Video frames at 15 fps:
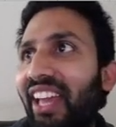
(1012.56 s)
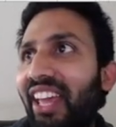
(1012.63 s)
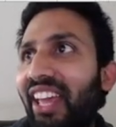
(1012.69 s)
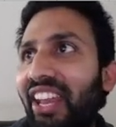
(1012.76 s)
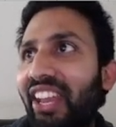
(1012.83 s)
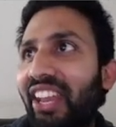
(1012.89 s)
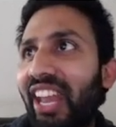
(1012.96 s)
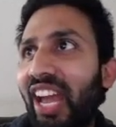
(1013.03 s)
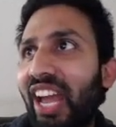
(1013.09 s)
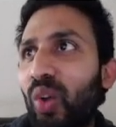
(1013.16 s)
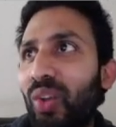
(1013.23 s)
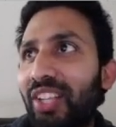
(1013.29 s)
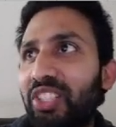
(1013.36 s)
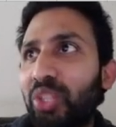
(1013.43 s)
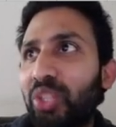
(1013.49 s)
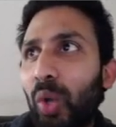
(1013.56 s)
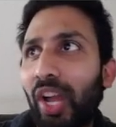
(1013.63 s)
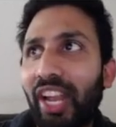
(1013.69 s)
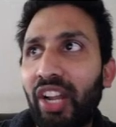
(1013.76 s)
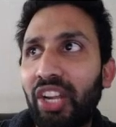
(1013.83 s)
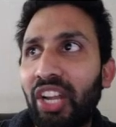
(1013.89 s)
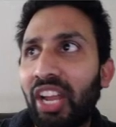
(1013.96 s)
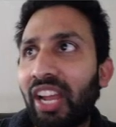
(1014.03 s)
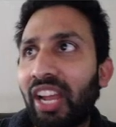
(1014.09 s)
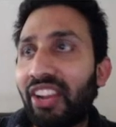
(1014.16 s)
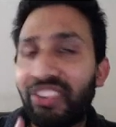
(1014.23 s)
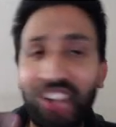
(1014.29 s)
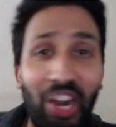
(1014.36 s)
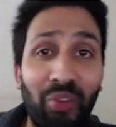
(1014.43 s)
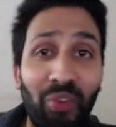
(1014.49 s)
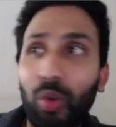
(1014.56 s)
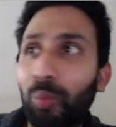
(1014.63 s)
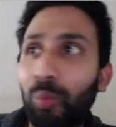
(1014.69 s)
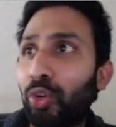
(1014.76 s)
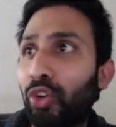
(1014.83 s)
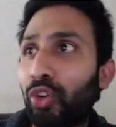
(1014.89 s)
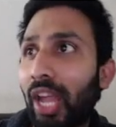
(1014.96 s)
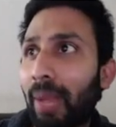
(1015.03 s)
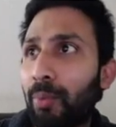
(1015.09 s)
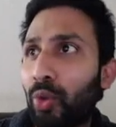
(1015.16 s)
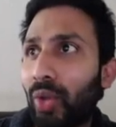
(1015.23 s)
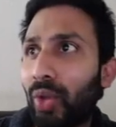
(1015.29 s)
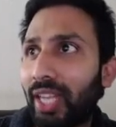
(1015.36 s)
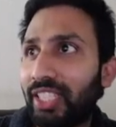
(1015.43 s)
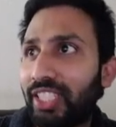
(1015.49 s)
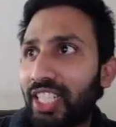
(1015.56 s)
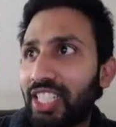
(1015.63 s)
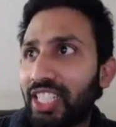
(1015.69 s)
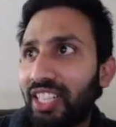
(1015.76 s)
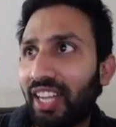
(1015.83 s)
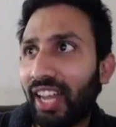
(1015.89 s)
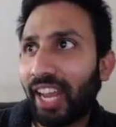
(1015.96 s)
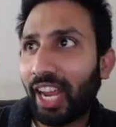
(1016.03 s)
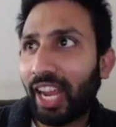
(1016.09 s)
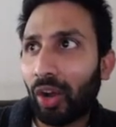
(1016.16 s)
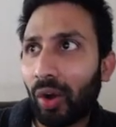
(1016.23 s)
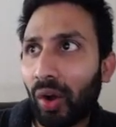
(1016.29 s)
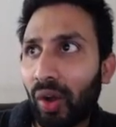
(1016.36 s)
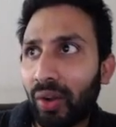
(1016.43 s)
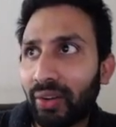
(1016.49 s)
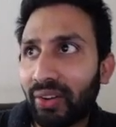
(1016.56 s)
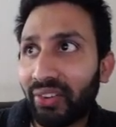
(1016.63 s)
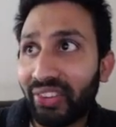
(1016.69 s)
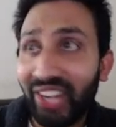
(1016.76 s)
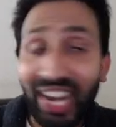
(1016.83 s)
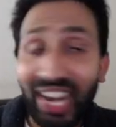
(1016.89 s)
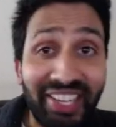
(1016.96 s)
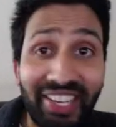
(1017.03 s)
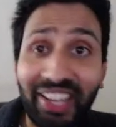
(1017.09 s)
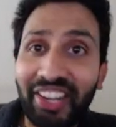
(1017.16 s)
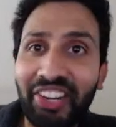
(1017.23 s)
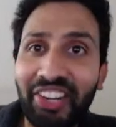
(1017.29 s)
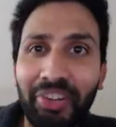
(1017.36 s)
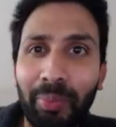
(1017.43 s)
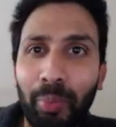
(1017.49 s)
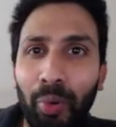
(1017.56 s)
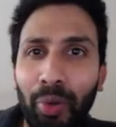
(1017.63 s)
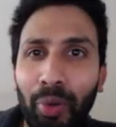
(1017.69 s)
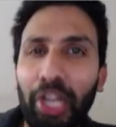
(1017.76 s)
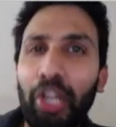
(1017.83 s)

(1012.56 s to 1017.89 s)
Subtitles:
and now let's go and run one more time. You can just click on run current report.